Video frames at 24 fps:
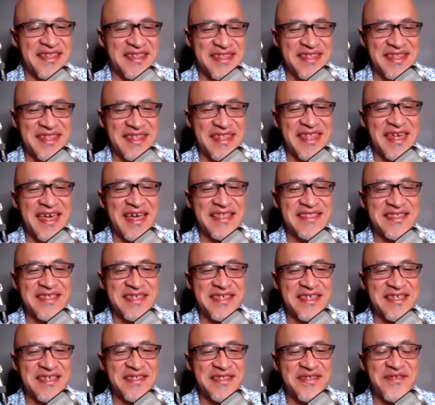That's
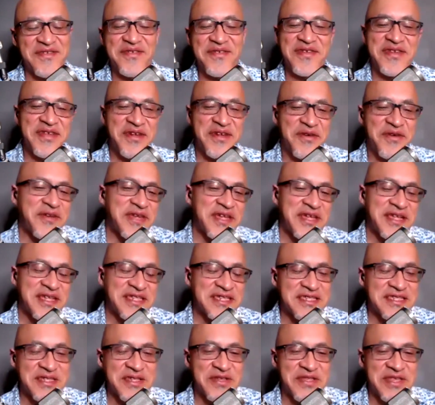it. Or you can
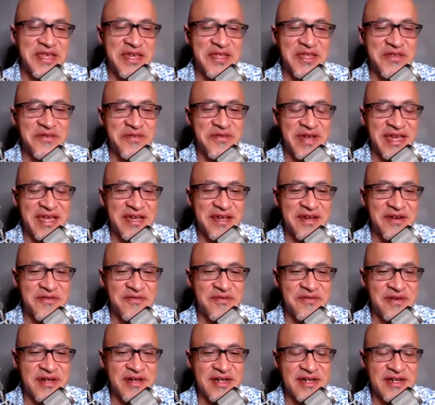just go the other way and
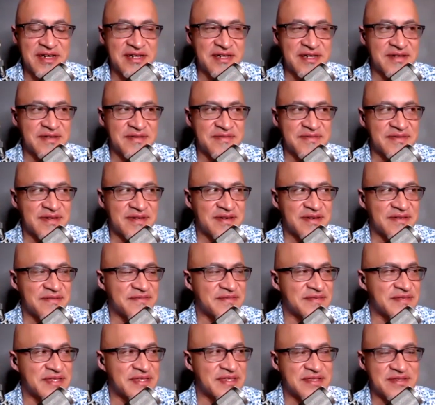go,
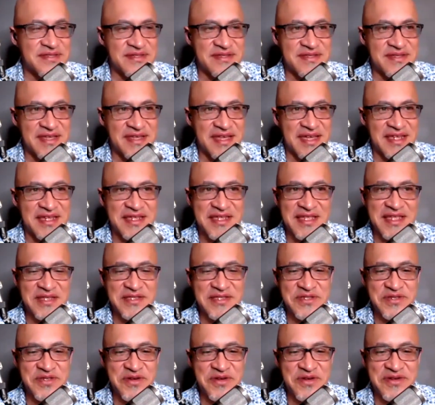I've just kind of like
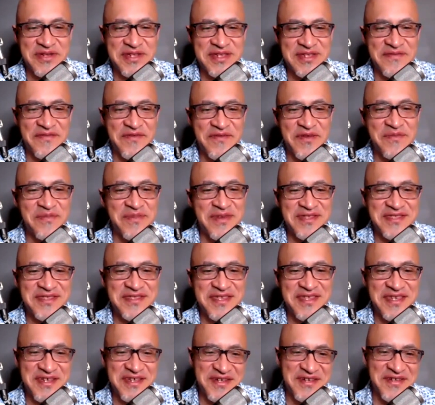started a few months
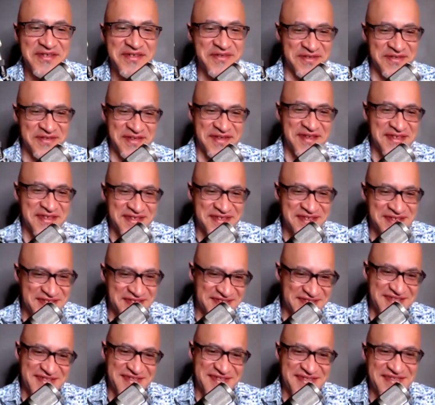ago.
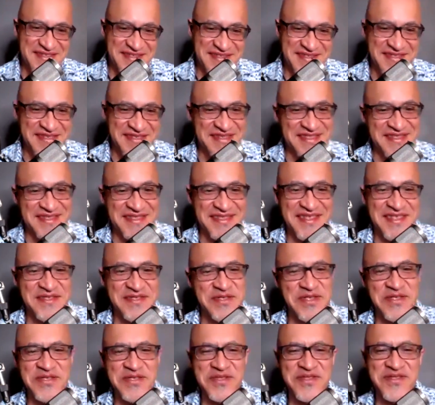Is
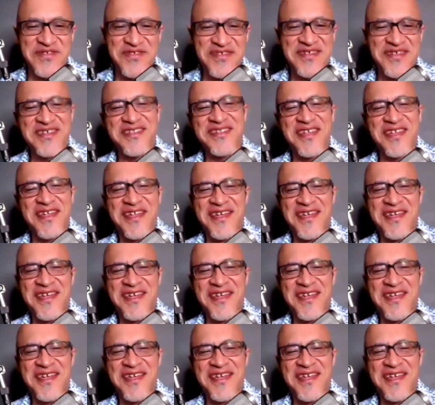this good?